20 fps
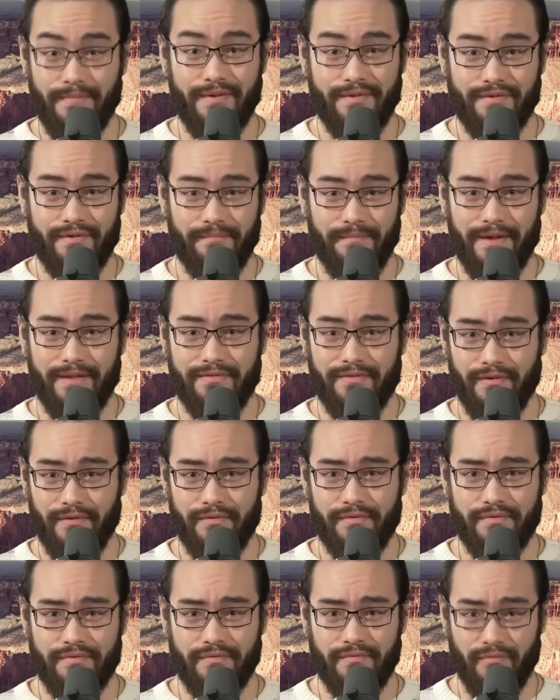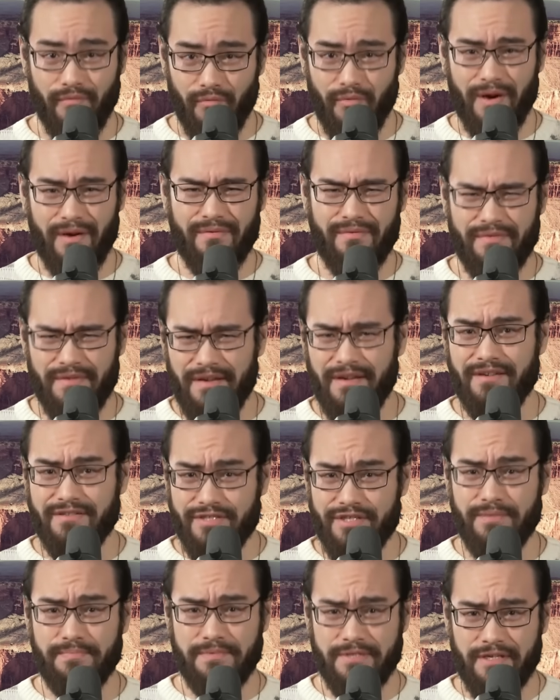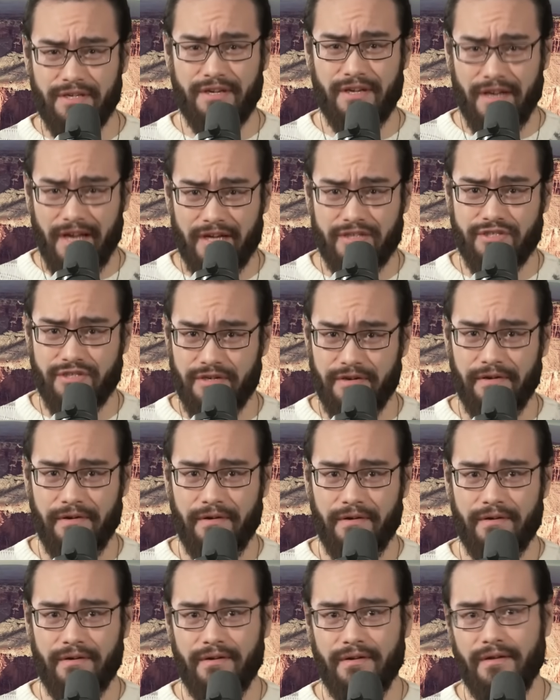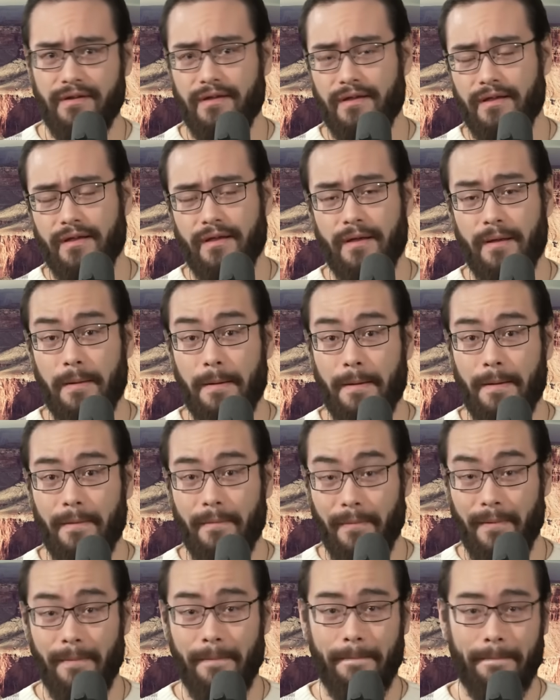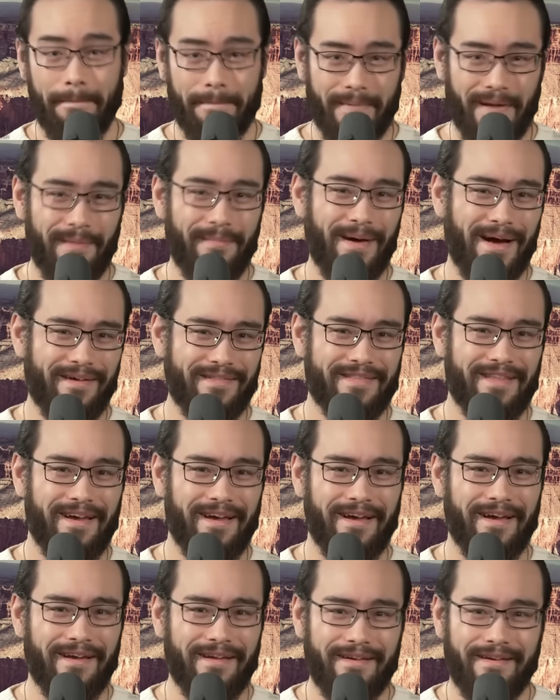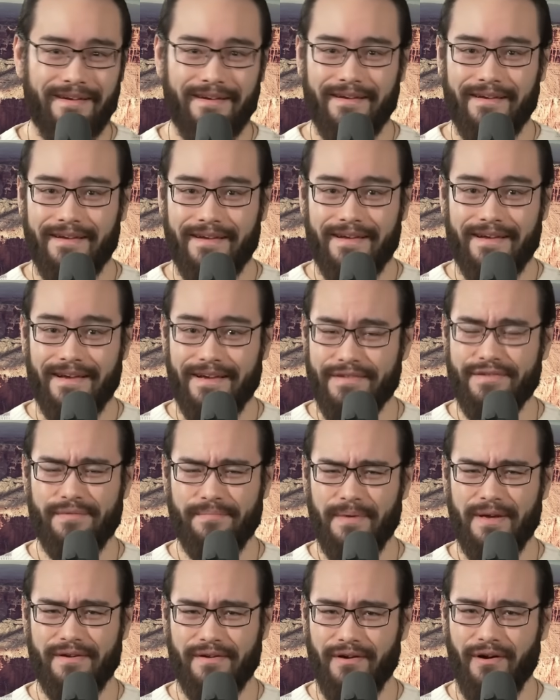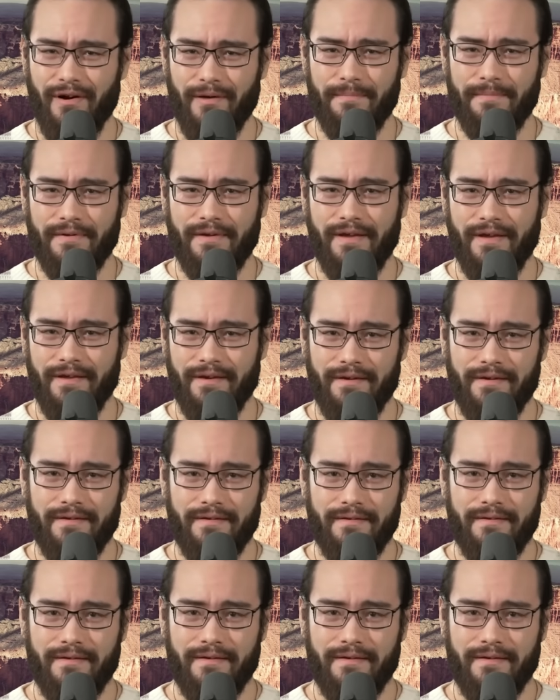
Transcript: Mr. Mythos, where's the Egyptian connection here? Well, about that, it's a bit complicated.